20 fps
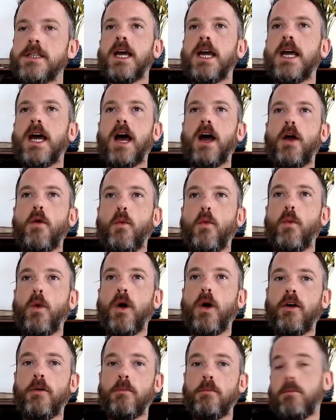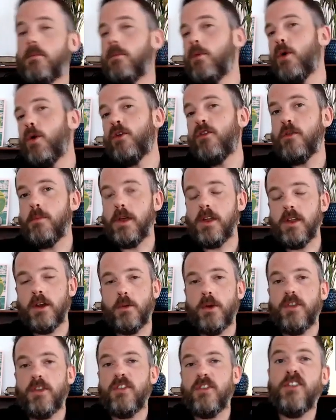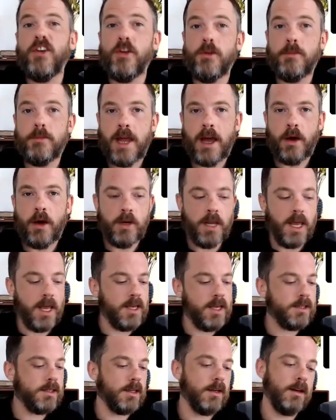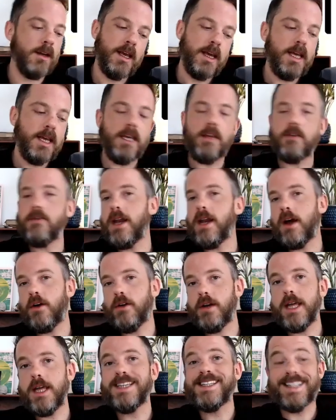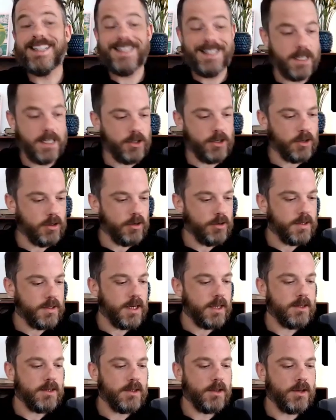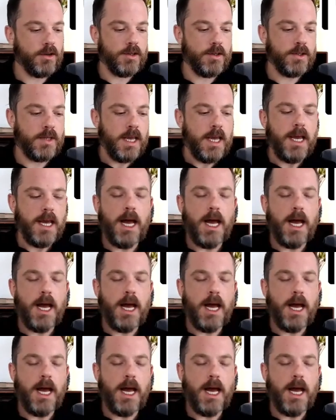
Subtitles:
We're more familiar with film nowadays, and even nowadays it's digital sensors.